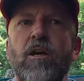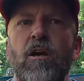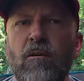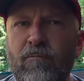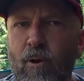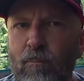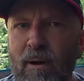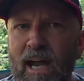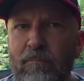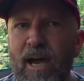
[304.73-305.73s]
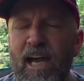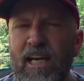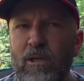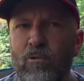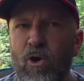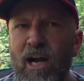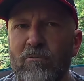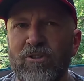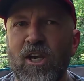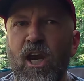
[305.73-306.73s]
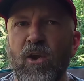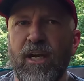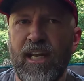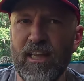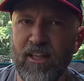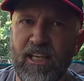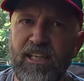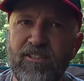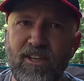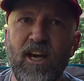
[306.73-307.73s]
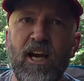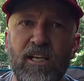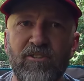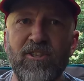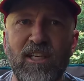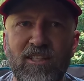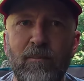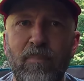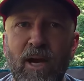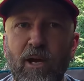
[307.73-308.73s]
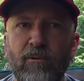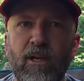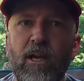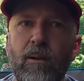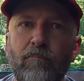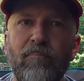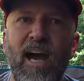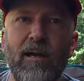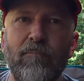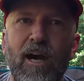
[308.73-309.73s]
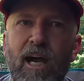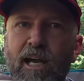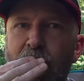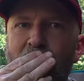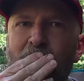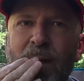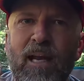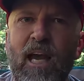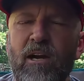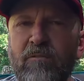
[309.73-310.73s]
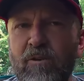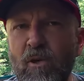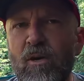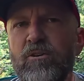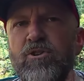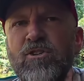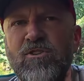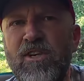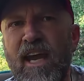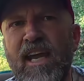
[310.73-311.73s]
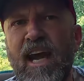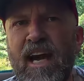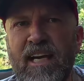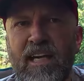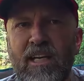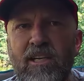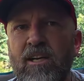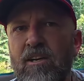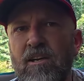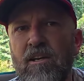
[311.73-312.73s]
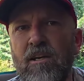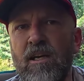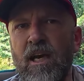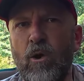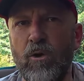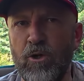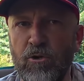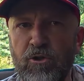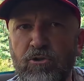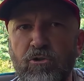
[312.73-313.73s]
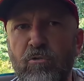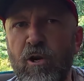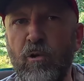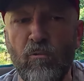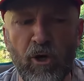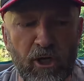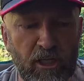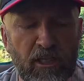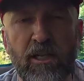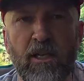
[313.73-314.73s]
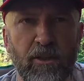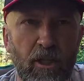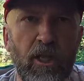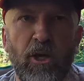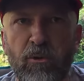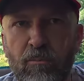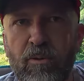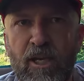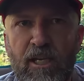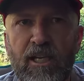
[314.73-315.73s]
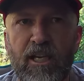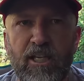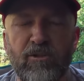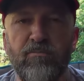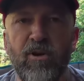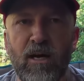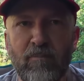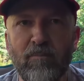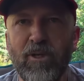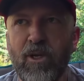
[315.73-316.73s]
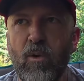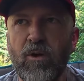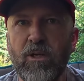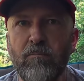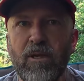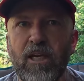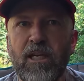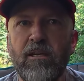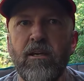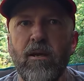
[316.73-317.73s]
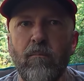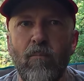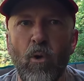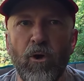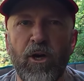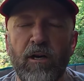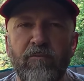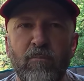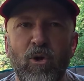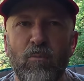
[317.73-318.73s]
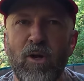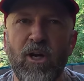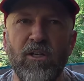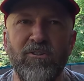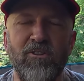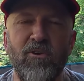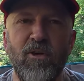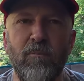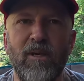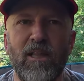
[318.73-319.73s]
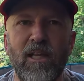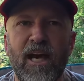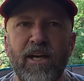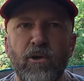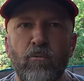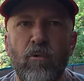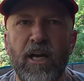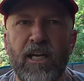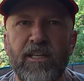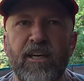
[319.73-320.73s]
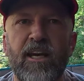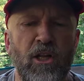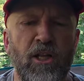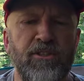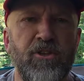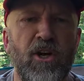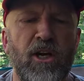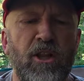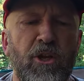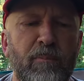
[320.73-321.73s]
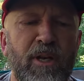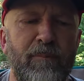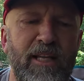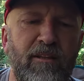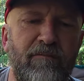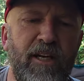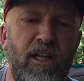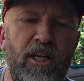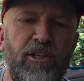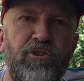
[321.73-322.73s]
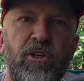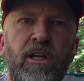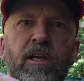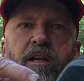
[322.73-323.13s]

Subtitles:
for backpacking where I was carrying at least a 60-pound backpack. Now, if you are just day hiking or you're just trail running, the Lone Peak is probably going to be more comfortable because it's going to be lighter weight Let's talk a little bit about the ventilation.